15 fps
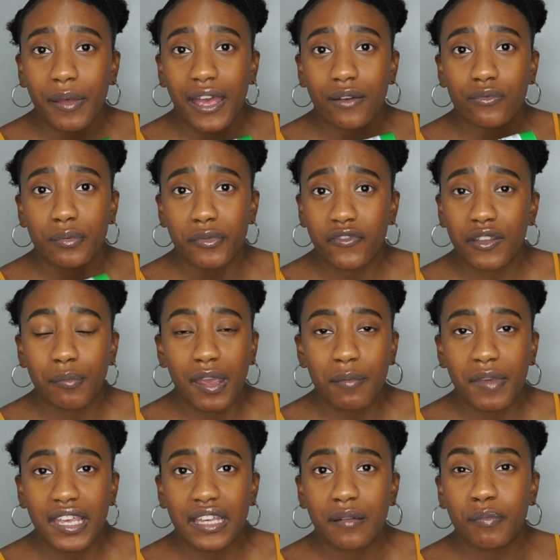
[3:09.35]
at removing my
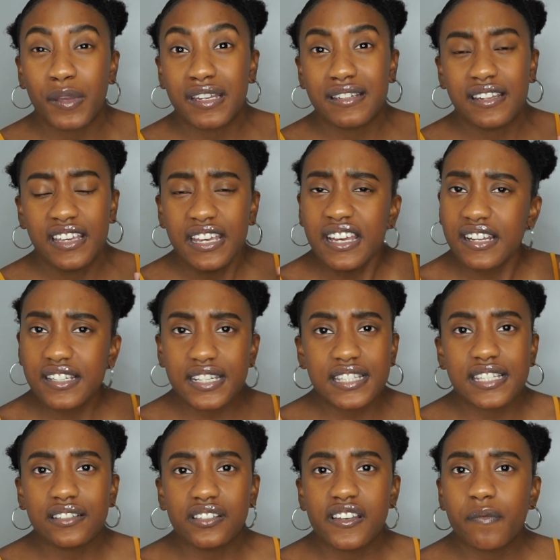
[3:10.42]
makeup and
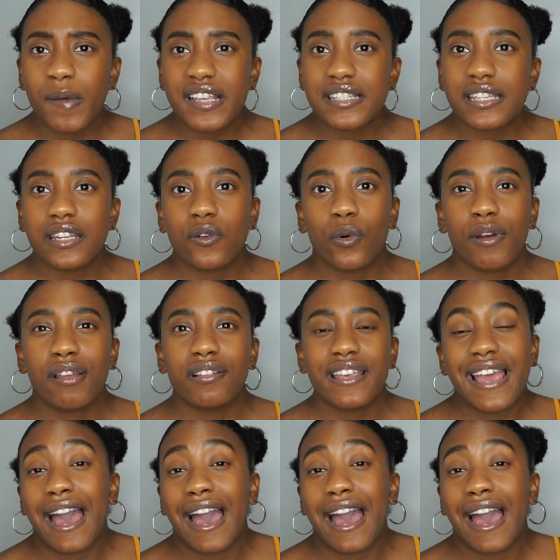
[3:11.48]
doesn't leave my skin oily.